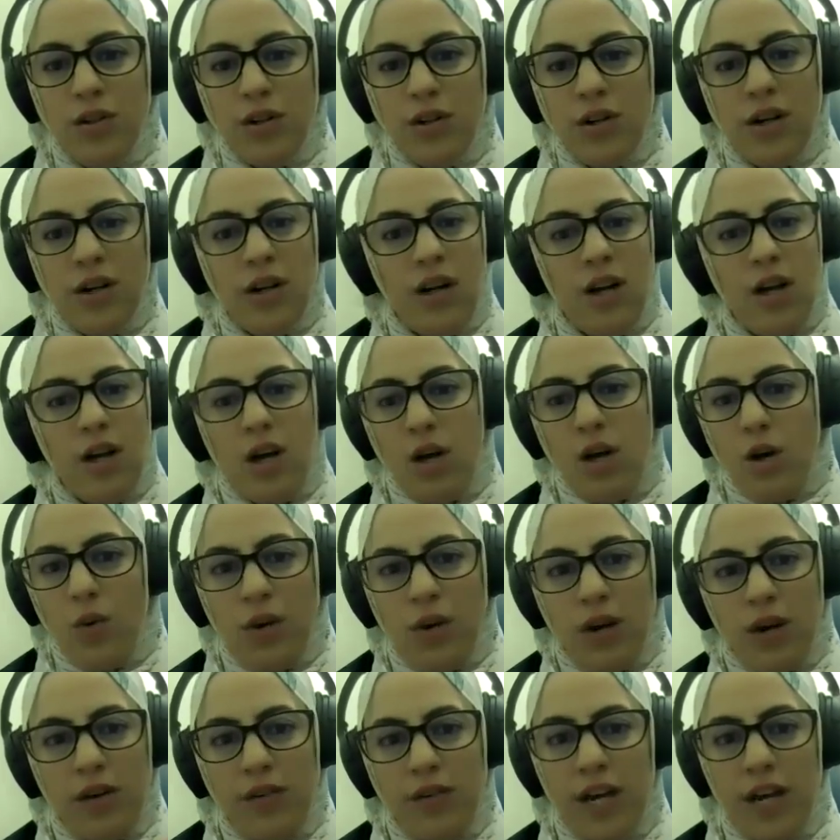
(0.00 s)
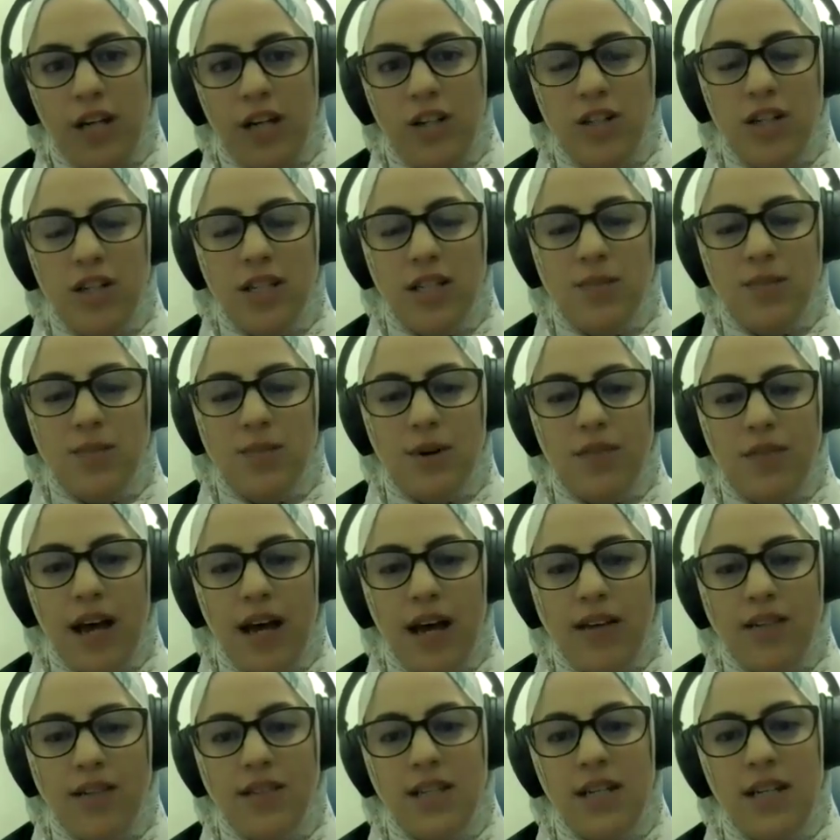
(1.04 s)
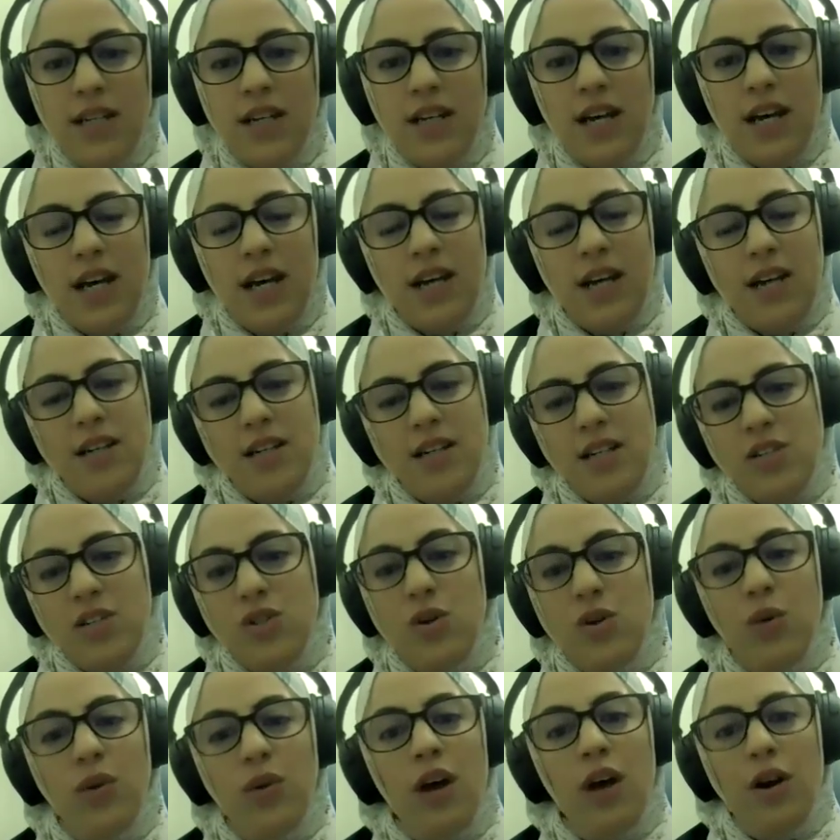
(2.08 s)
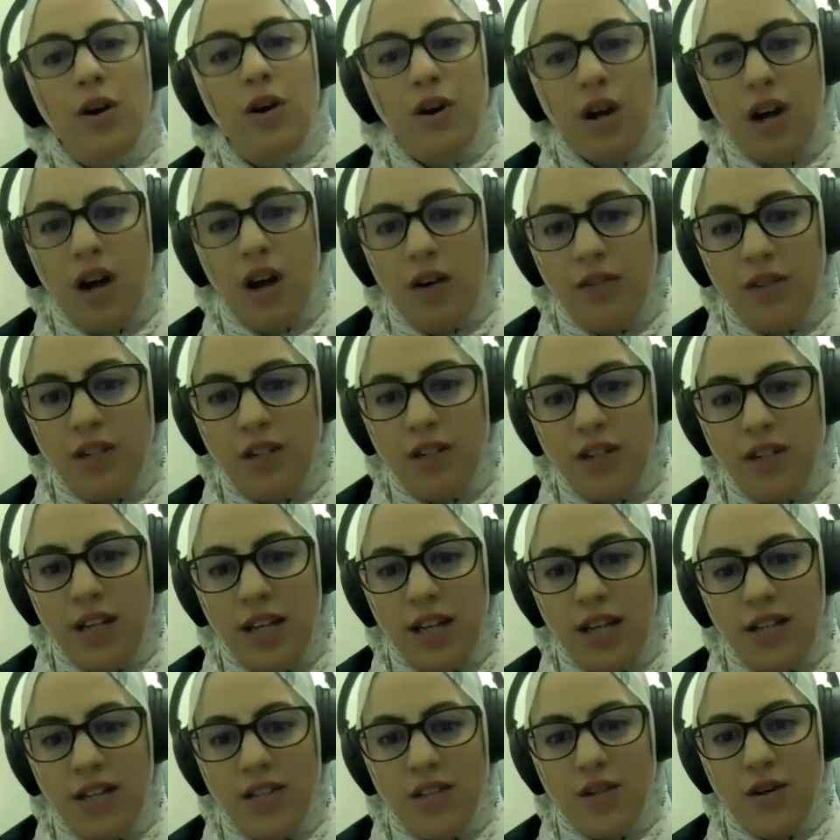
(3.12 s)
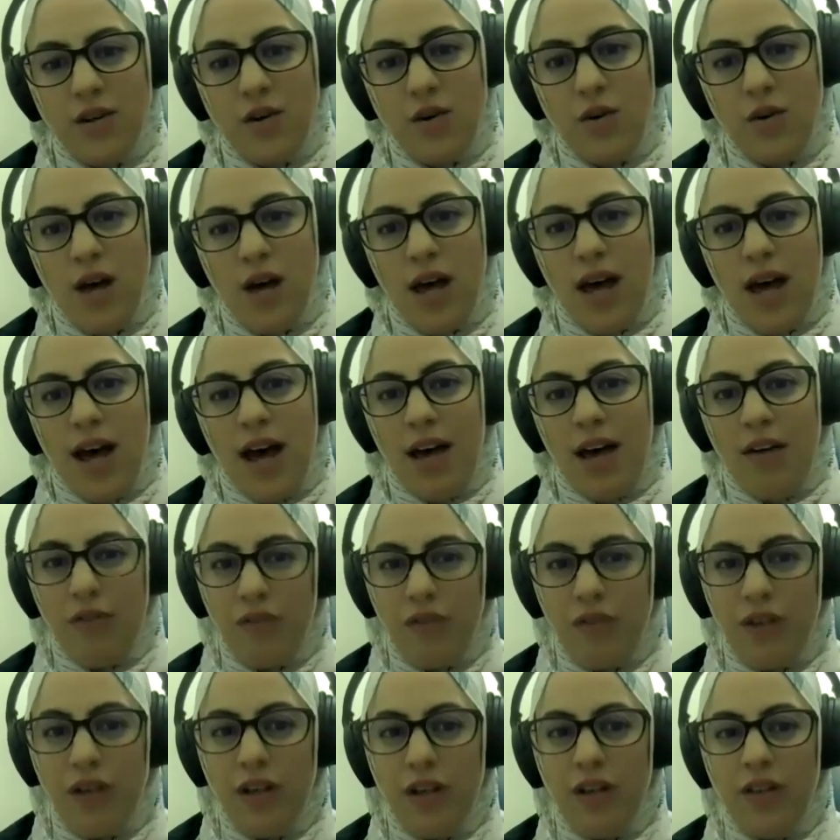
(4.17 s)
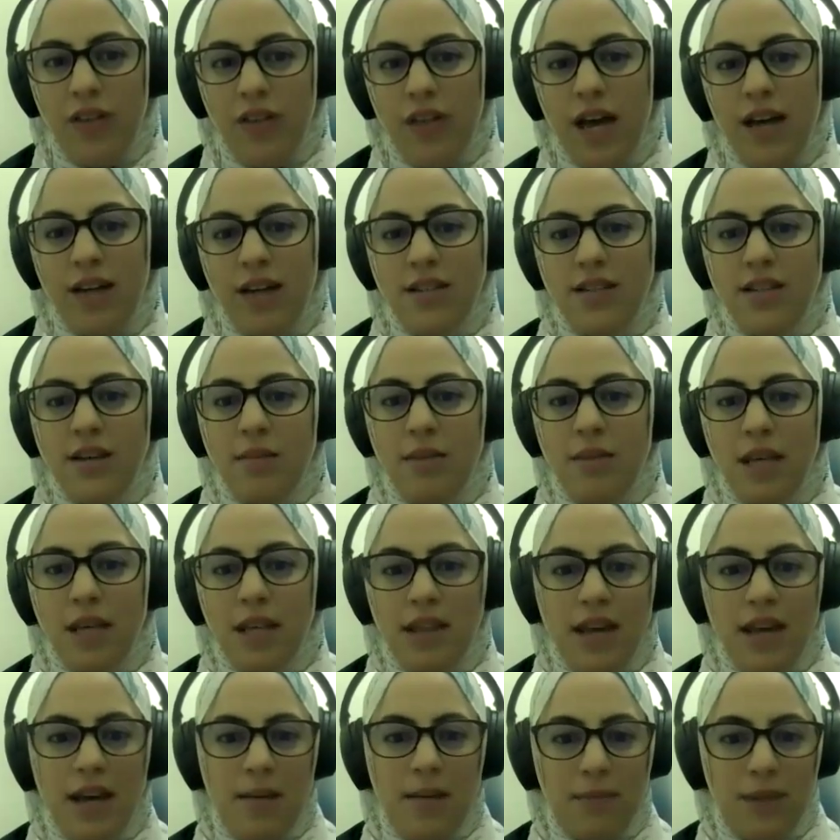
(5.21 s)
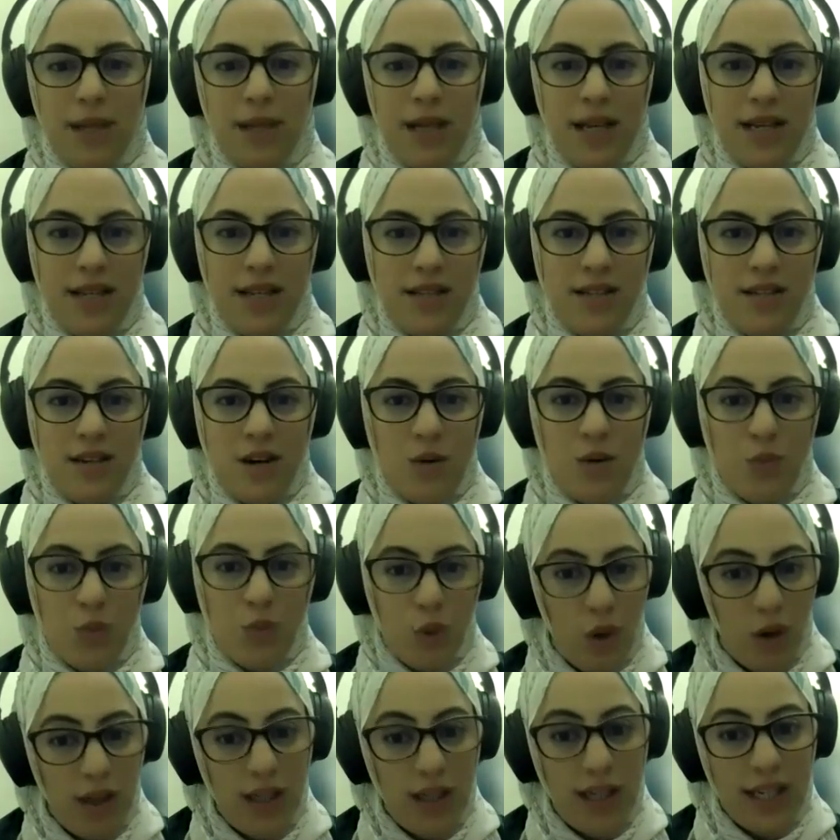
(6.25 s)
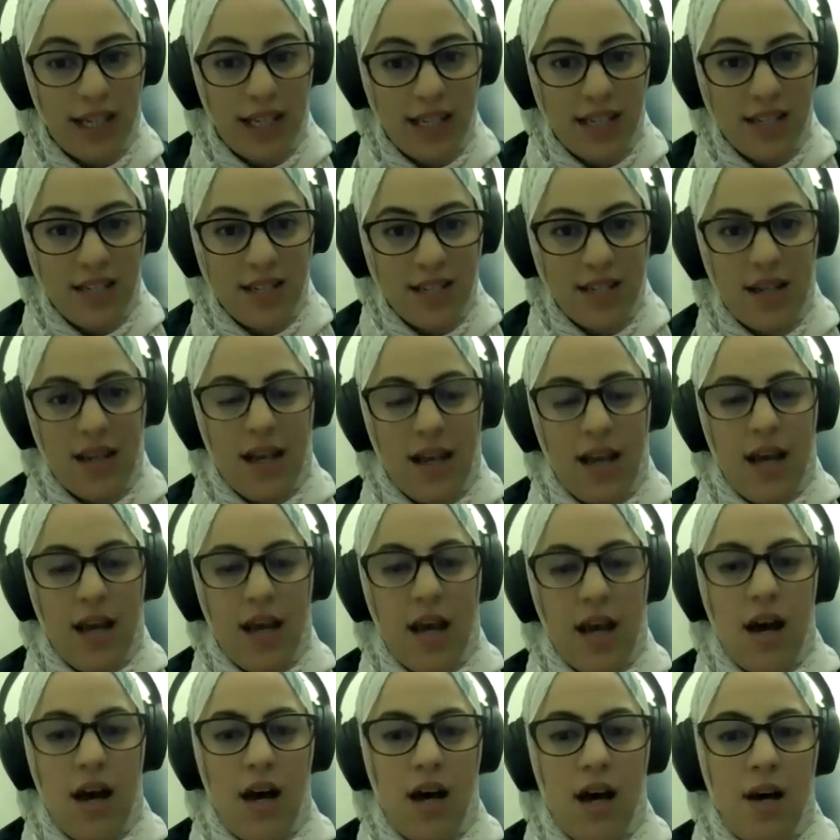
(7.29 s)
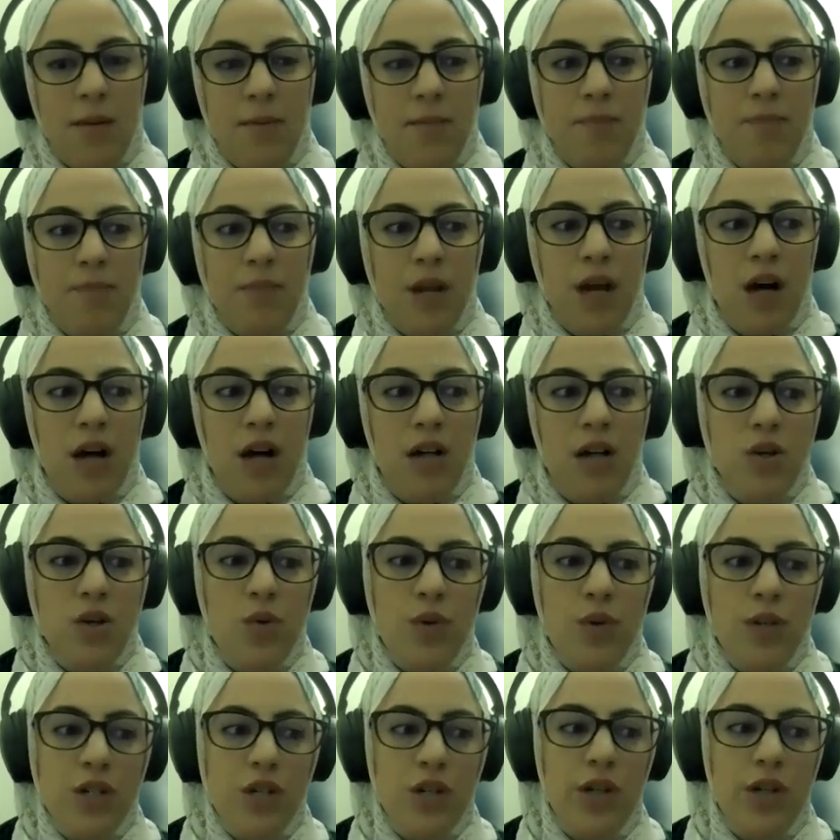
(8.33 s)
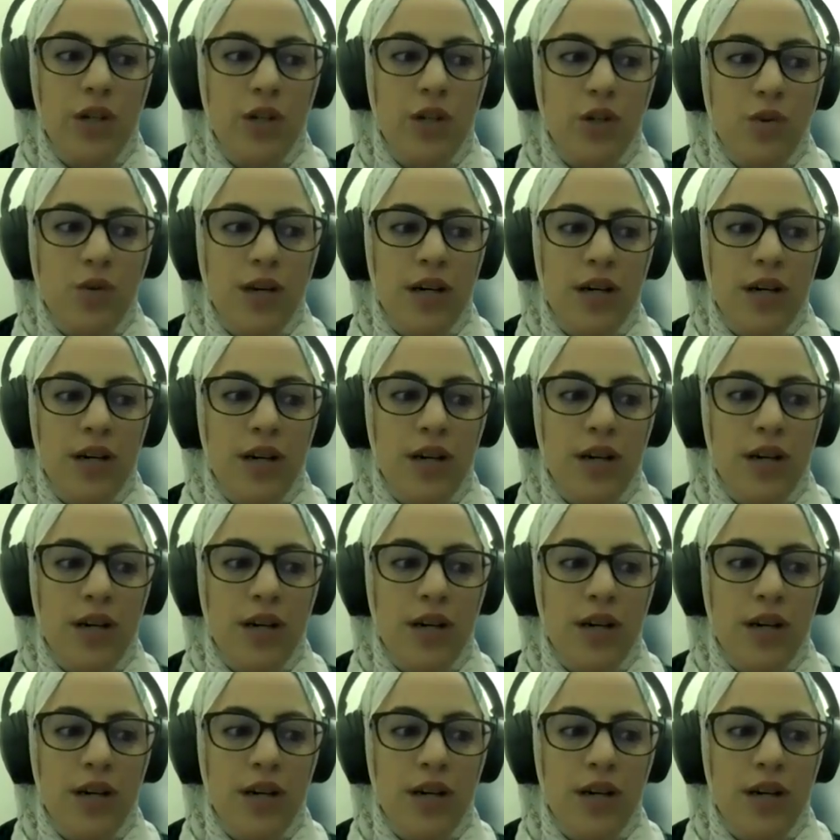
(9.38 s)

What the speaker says: or whatever age it is per vaccine, and it's no longer covered. And so I feel that is something that plays a role in it. Also, with children,